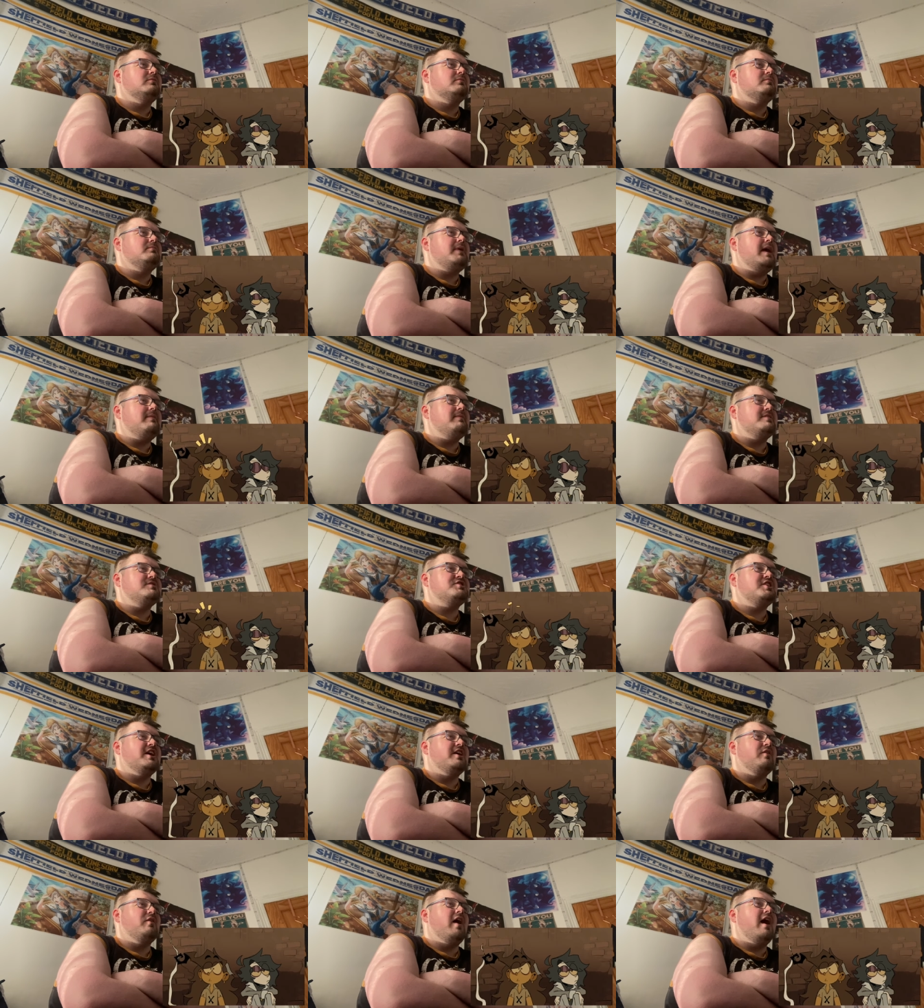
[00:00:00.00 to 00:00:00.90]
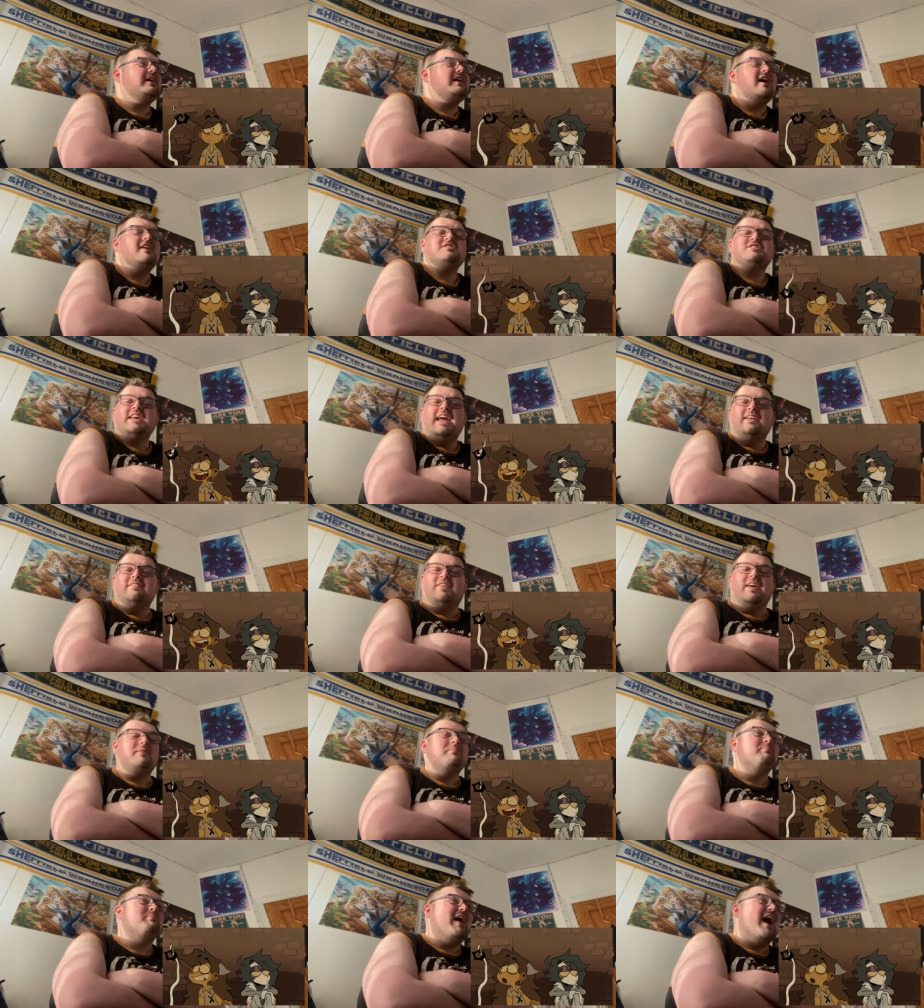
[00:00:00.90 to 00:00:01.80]
Baby's cute. I can't see
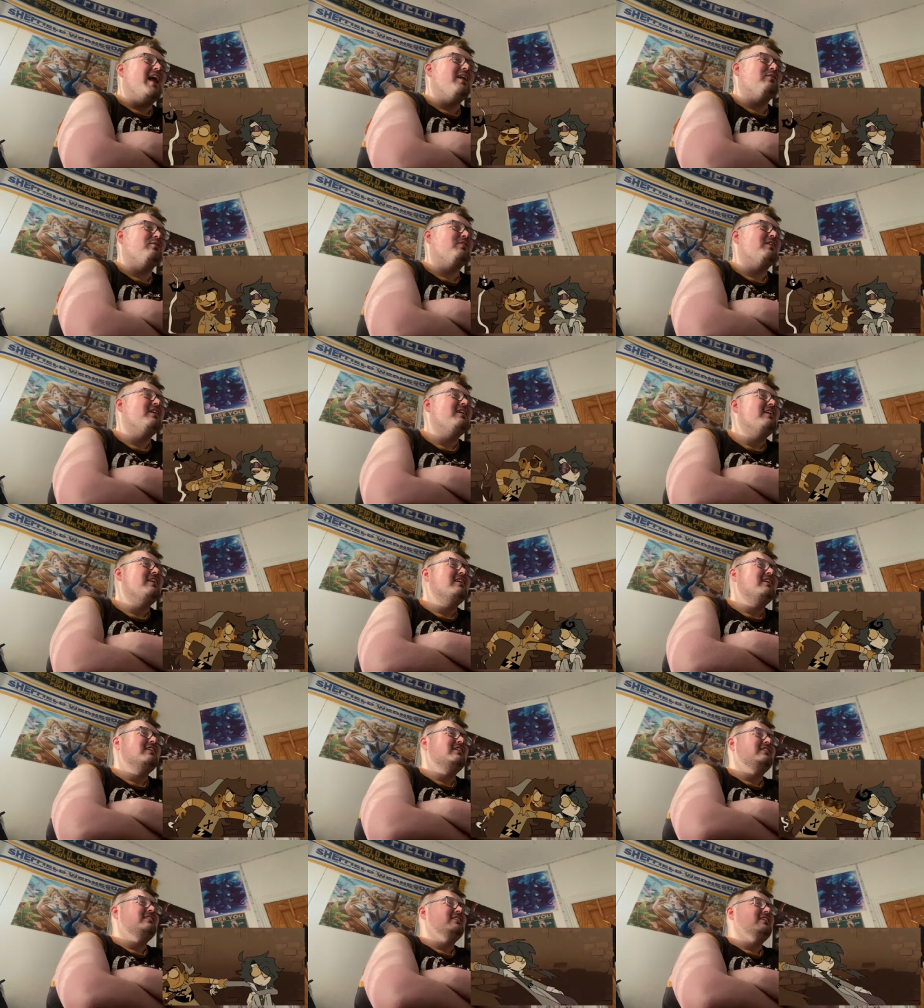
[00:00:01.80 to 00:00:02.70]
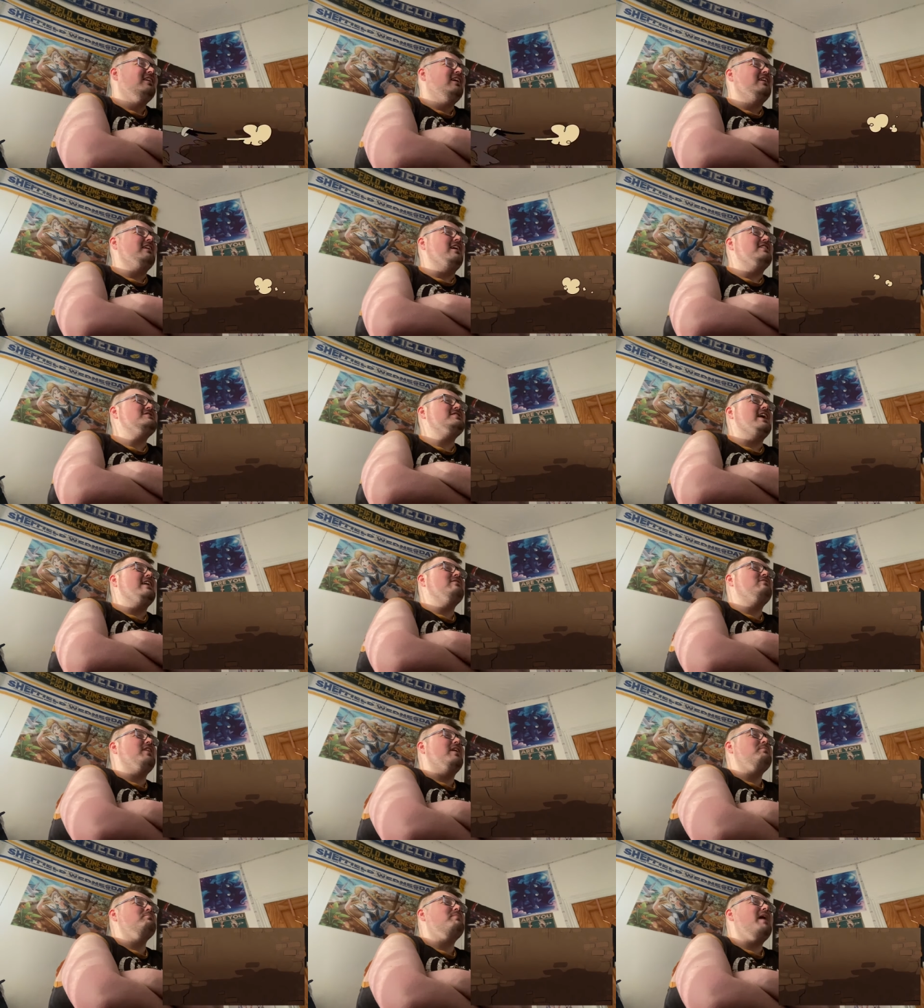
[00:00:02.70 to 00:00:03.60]
anything bad. Can't see
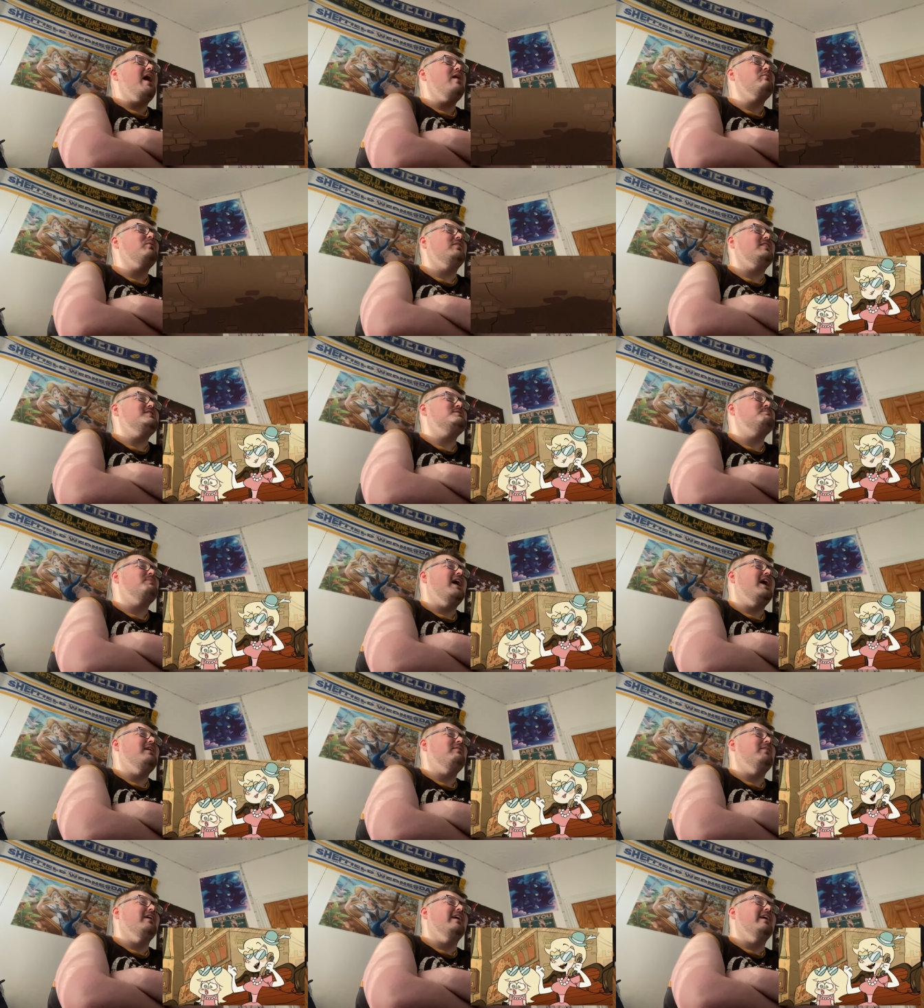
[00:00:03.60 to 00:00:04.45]
anything bad with this baby.